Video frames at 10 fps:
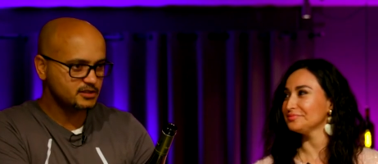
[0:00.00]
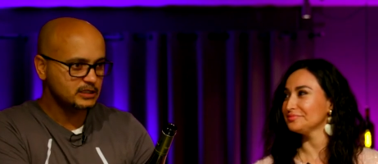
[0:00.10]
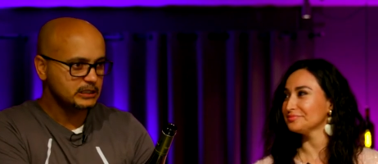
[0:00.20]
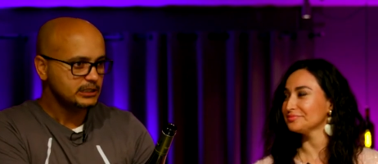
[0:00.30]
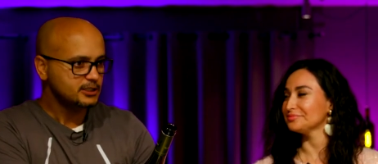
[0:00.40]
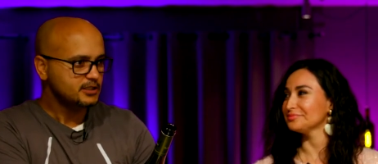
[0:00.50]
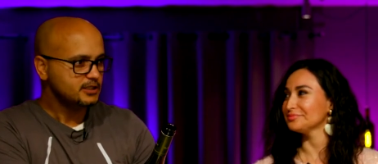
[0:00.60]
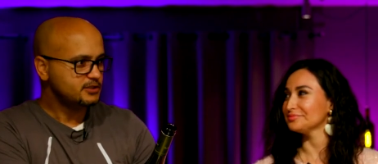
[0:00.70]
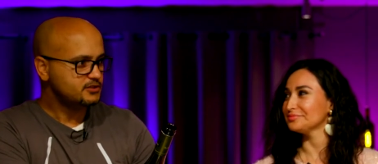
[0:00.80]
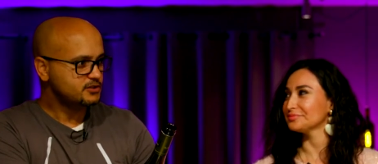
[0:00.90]
Speaker 1: And
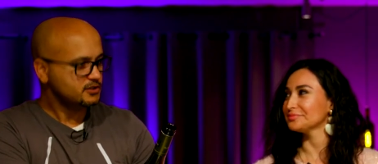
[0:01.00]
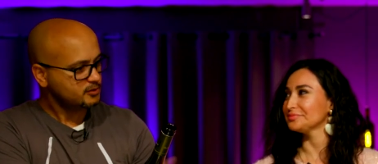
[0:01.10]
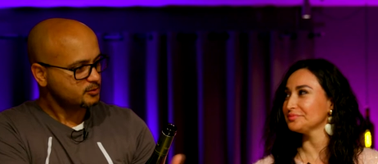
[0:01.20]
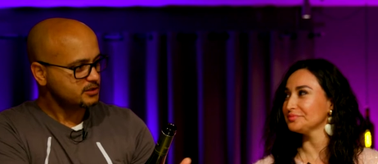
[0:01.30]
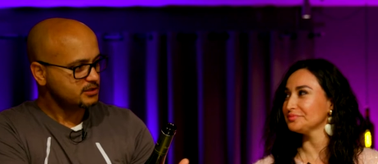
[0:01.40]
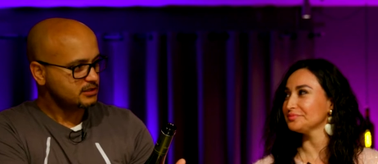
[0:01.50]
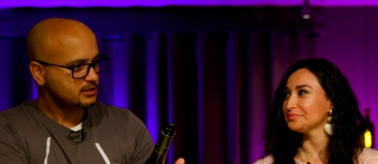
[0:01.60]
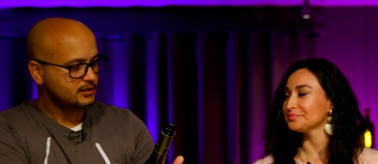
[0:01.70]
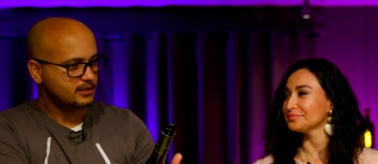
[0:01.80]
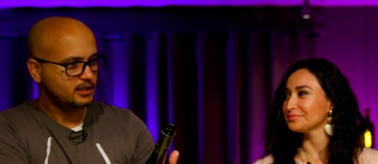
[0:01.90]
it's just really,
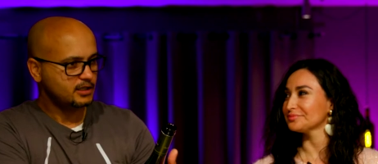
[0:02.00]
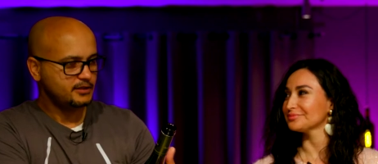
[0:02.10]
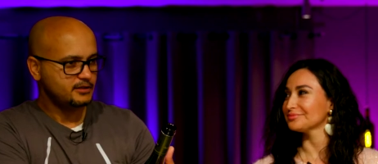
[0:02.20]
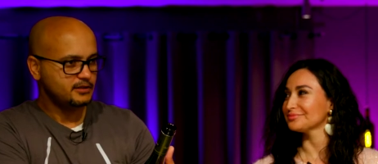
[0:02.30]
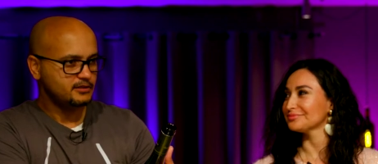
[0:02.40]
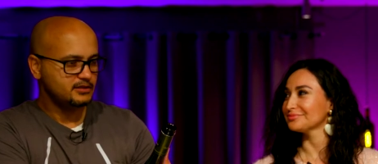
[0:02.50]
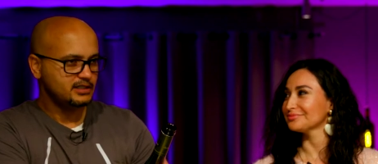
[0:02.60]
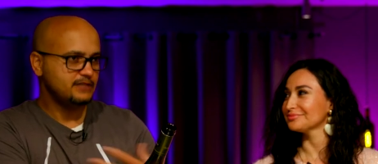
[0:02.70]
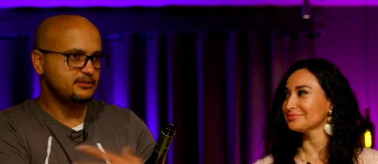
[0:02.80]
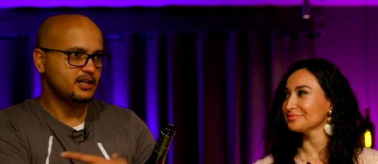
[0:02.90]
and
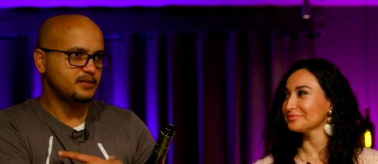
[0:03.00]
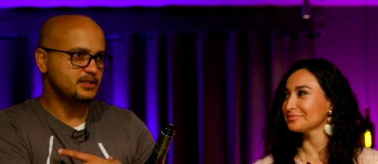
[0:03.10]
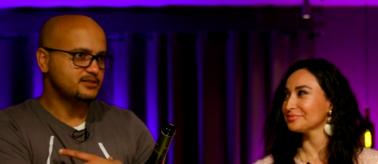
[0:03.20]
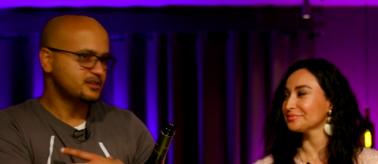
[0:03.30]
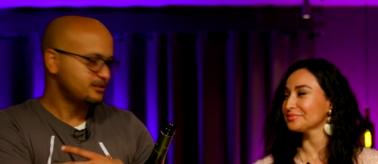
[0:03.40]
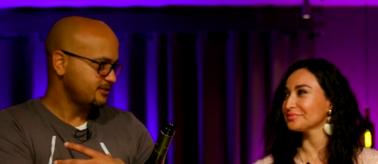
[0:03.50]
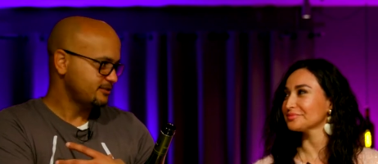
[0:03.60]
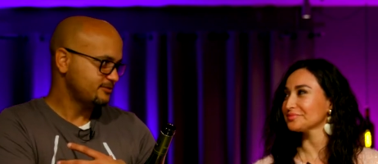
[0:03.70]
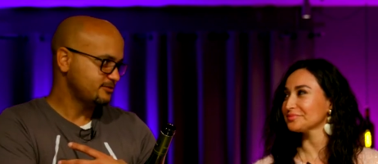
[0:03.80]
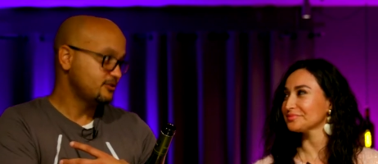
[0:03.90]
even I myself
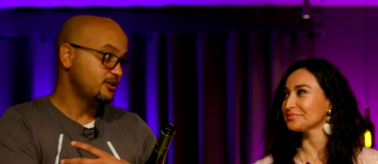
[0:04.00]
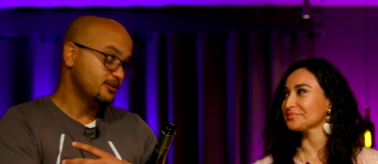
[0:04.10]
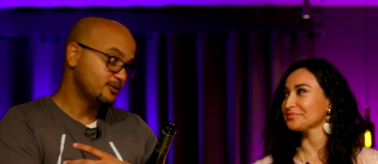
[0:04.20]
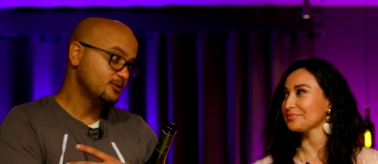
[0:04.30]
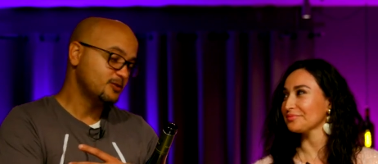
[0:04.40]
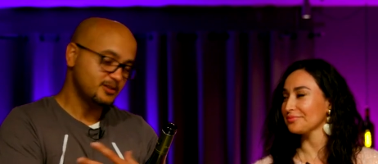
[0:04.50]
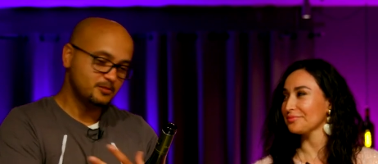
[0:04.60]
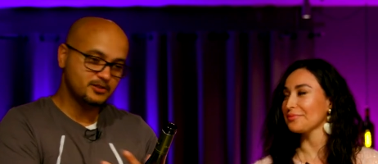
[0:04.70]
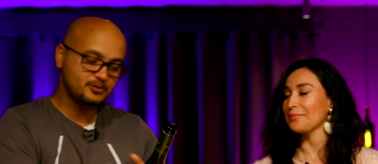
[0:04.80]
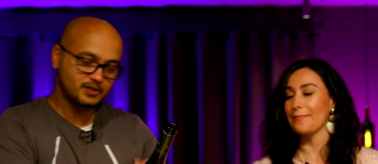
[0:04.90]
have gone through quite a
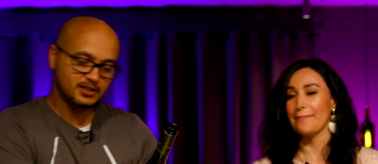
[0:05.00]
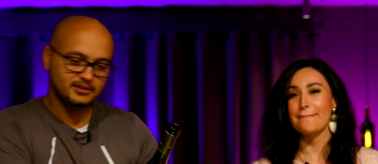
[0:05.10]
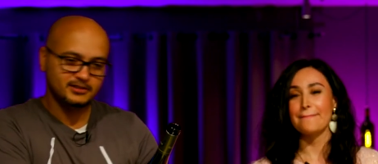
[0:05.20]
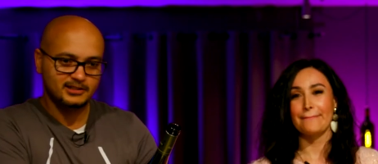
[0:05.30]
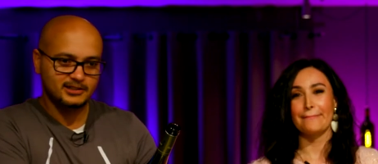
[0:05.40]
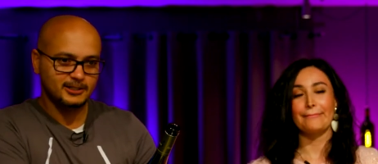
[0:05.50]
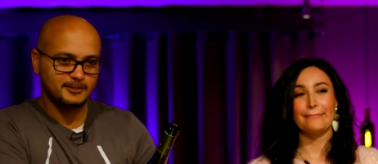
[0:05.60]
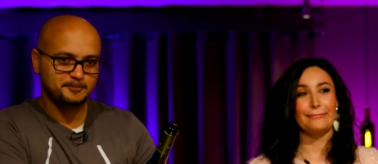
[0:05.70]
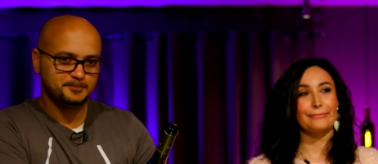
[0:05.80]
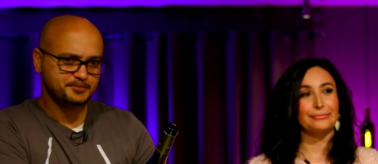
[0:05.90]
bit of wine,
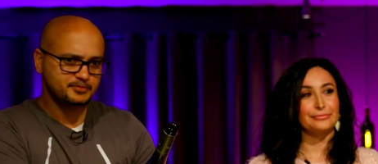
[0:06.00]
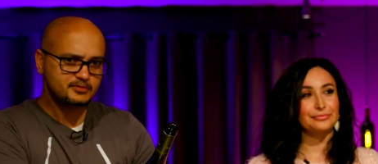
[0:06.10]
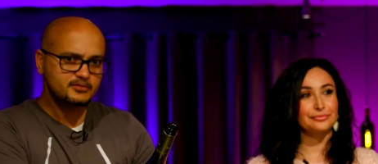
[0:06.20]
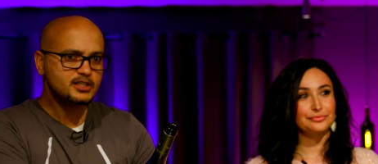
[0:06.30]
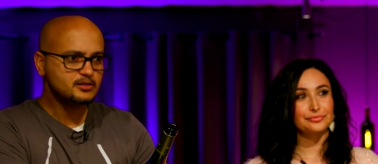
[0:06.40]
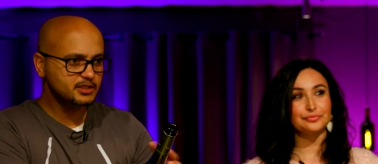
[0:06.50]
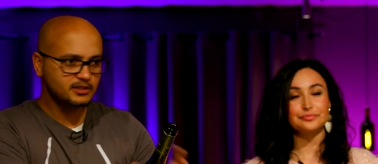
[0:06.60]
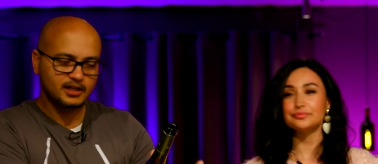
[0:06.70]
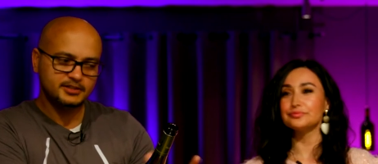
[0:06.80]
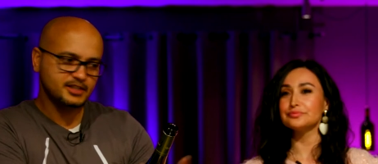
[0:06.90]
but a
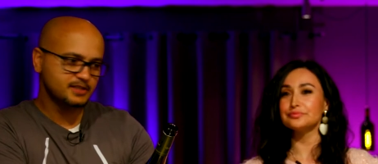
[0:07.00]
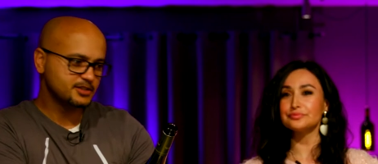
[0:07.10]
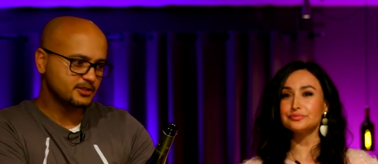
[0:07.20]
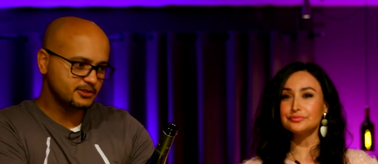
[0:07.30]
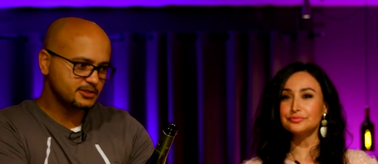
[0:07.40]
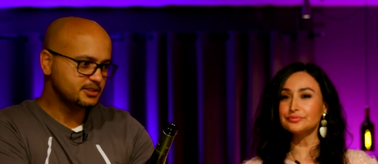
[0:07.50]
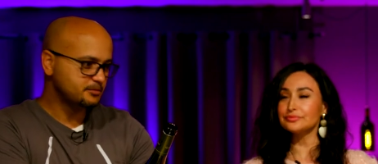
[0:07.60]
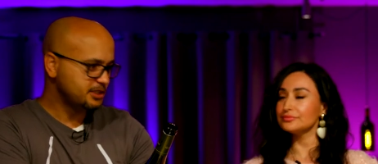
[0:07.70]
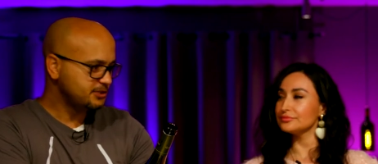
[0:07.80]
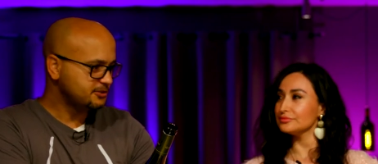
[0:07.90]
lot of times I'll look at the
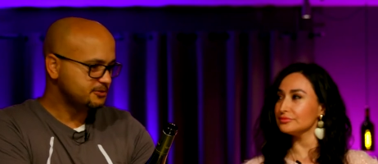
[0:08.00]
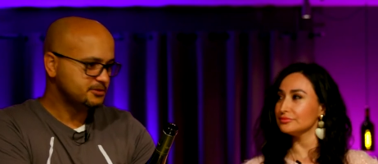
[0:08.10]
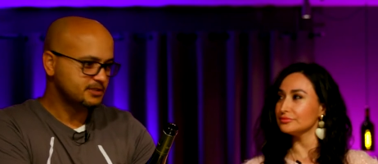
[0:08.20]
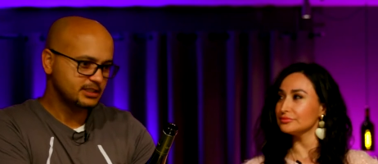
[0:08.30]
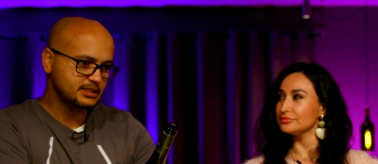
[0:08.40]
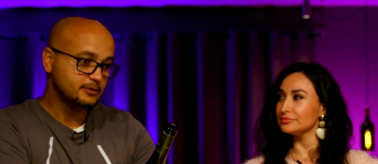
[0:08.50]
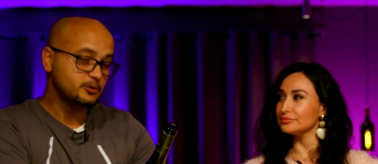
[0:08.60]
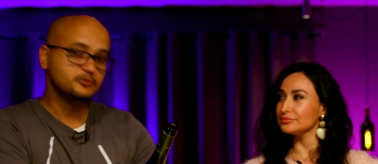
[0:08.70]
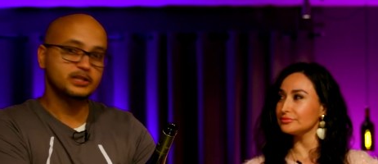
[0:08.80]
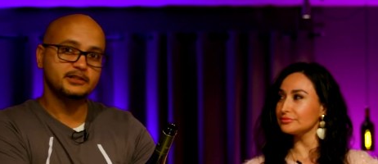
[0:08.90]
menu and I
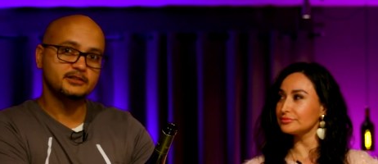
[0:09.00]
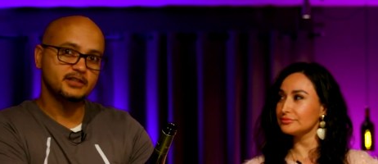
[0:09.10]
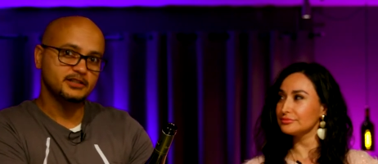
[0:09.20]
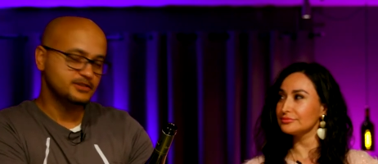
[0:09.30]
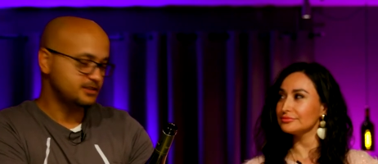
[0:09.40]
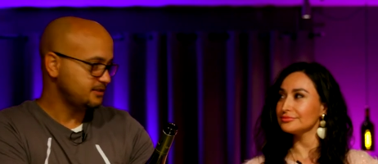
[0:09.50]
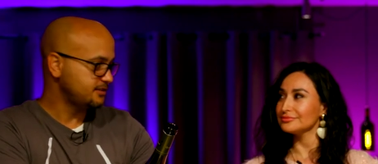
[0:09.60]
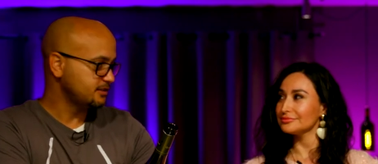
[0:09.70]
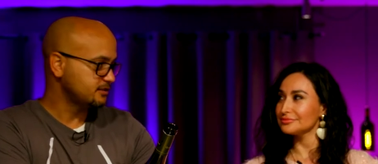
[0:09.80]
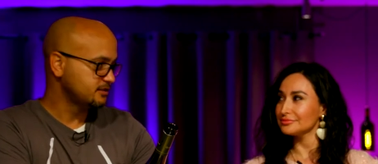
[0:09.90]
won't recognize
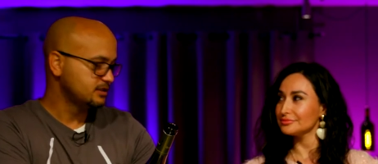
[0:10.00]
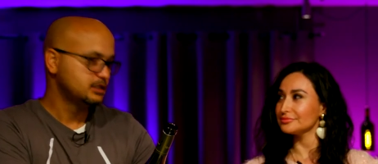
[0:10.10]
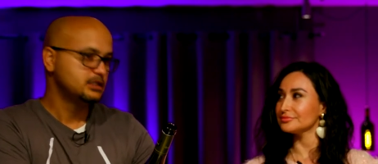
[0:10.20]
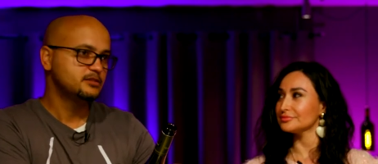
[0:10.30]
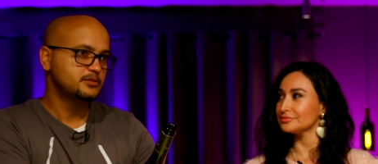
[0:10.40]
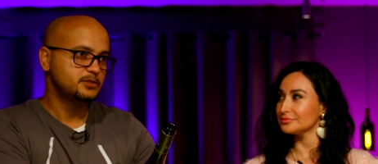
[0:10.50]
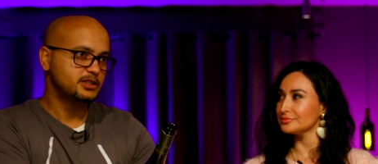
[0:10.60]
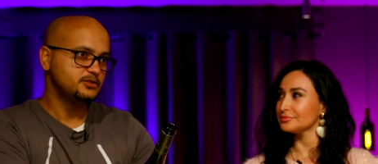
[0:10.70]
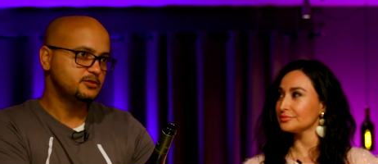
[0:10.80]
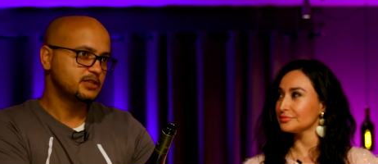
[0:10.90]
anything. But what
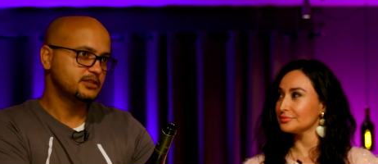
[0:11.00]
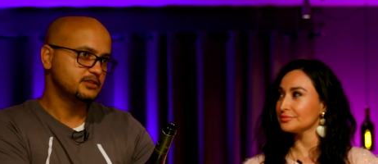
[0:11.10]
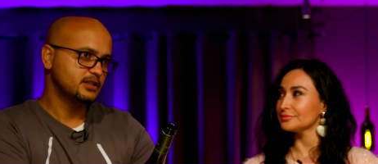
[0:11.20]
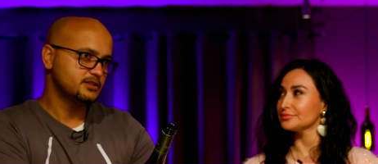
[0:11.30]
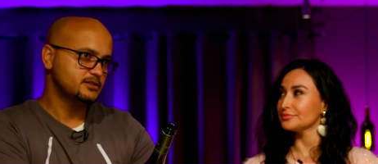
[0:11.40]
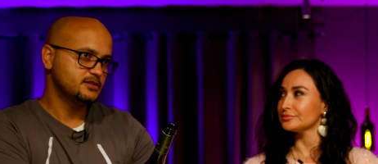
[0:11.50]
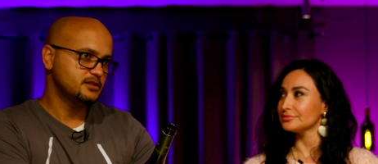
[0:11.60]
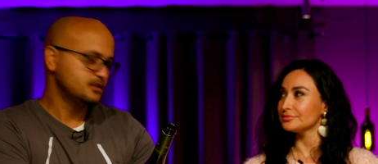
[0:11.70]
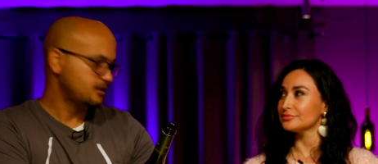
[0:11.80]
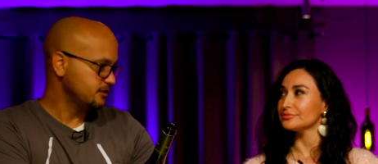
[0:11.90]
I do recognize
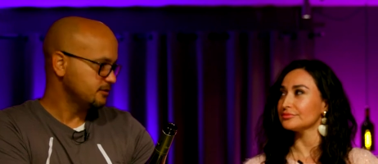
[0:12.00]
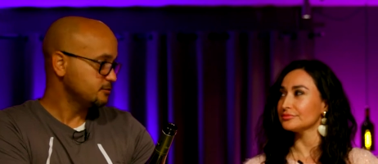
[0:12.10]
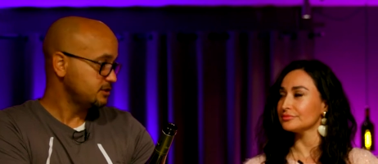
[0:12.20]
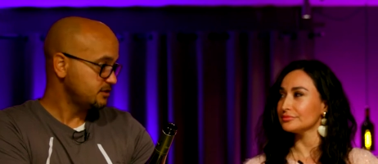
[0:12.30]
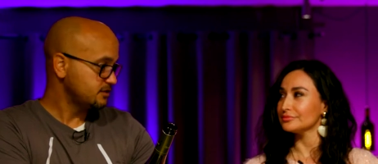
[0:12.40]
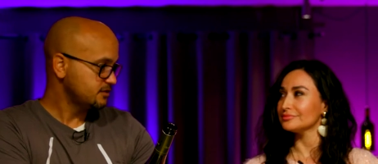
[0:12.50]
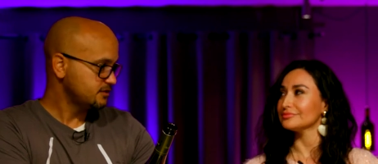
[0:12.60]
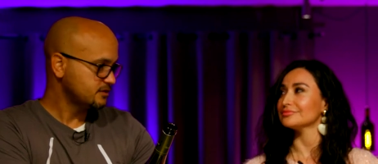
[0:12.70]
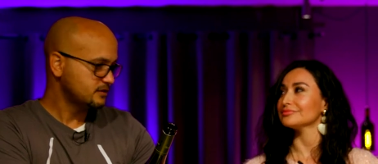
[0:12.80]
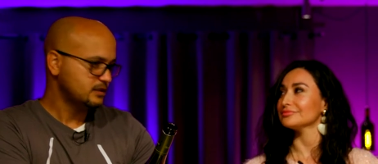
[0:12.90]
are the regions.